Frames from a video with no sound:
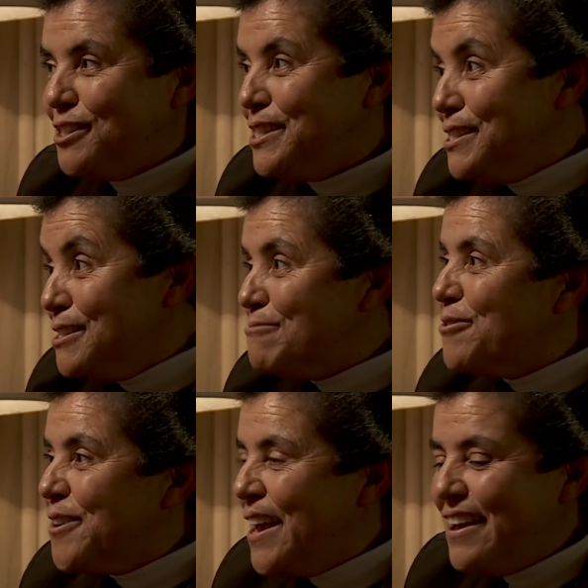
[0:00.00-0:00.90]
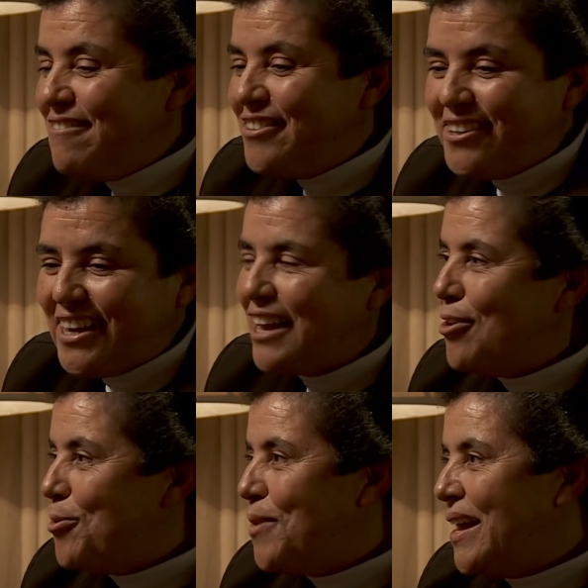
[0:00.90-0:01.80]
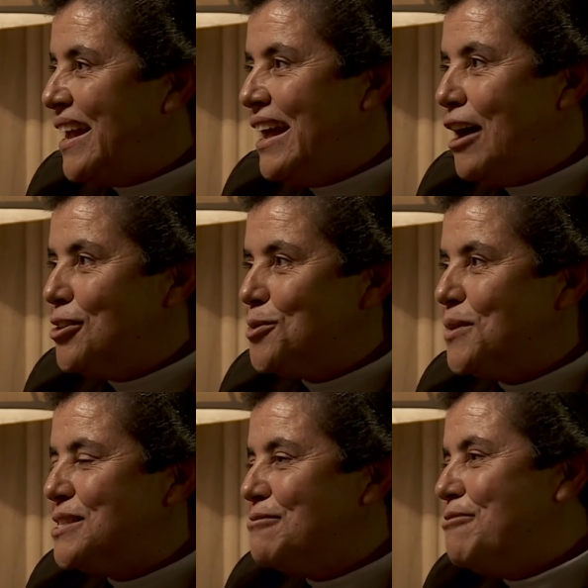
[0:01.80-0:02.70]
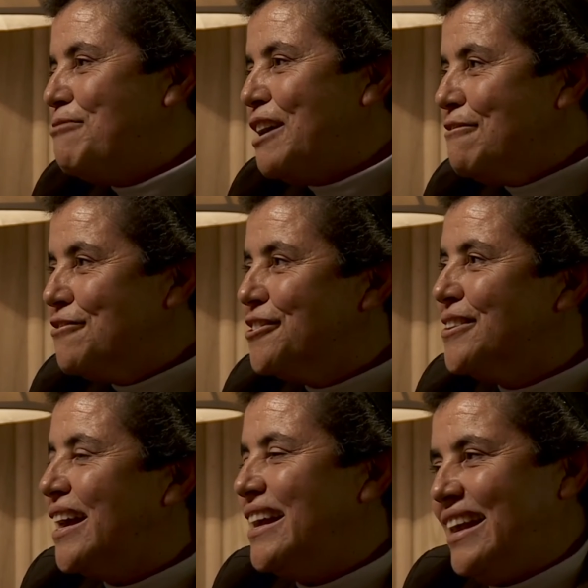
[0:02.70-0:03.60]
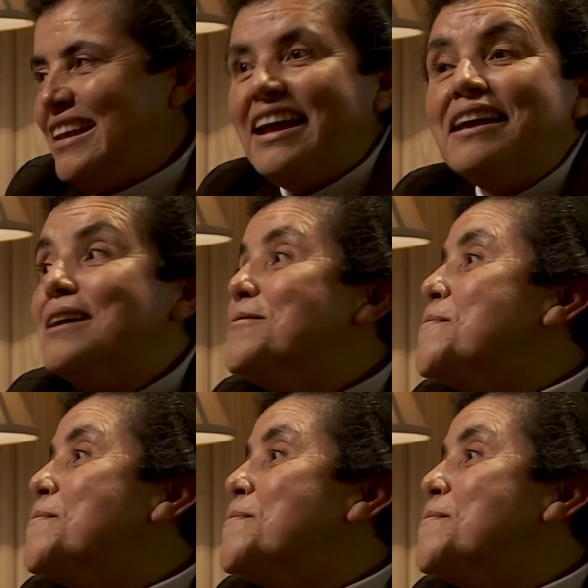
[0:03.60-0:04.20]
of Jesus forever. I hope that He helps me to be faithful, and here I am.